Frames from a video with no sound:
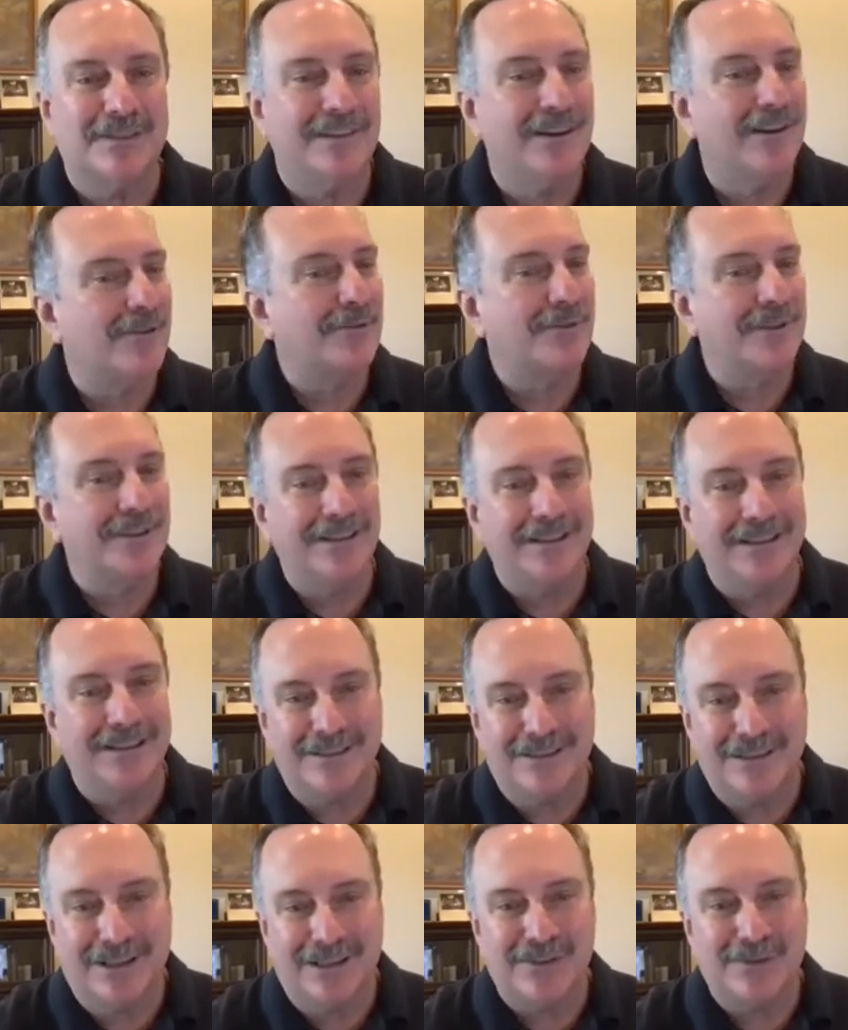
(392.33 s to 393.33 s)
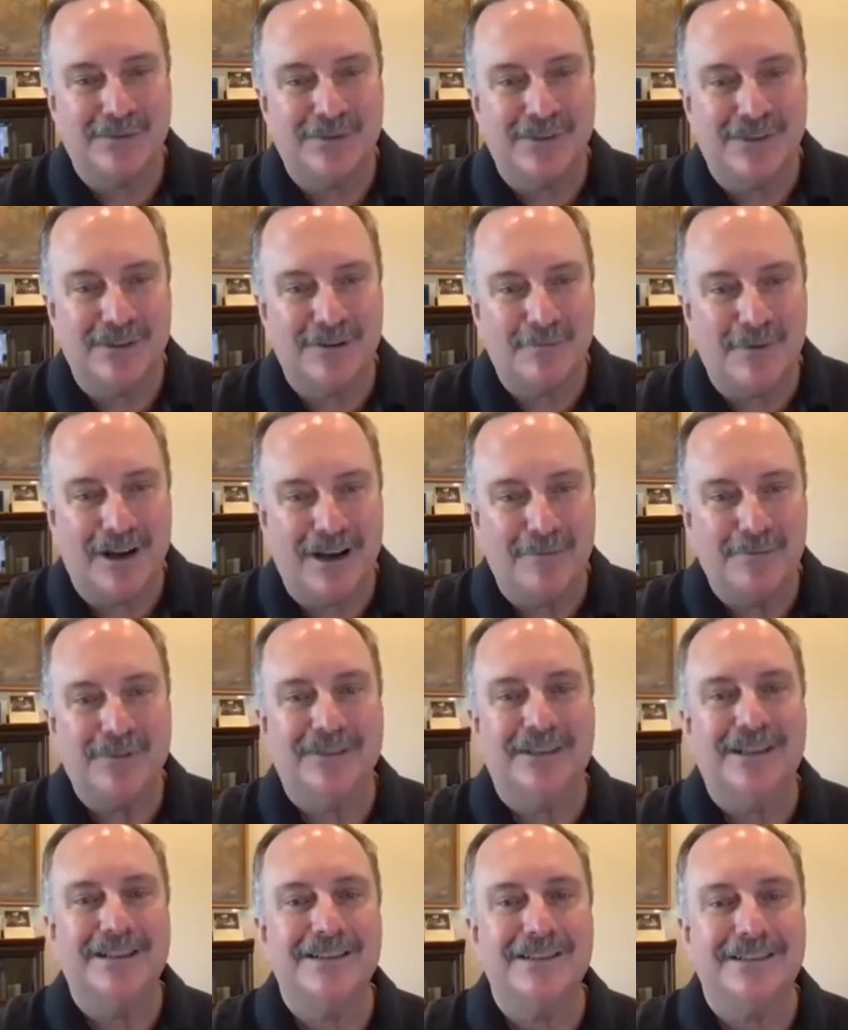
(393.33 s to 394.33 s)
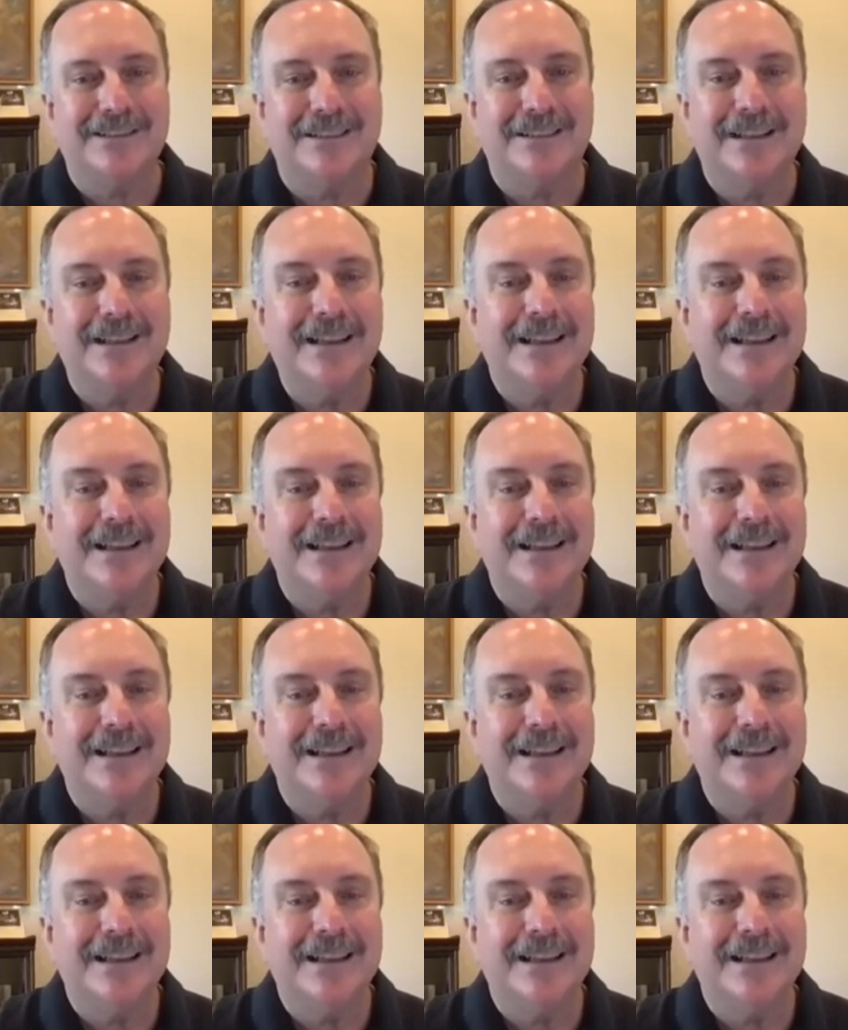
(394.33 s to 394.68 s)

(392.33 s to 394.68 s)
and they're really in touch with their population.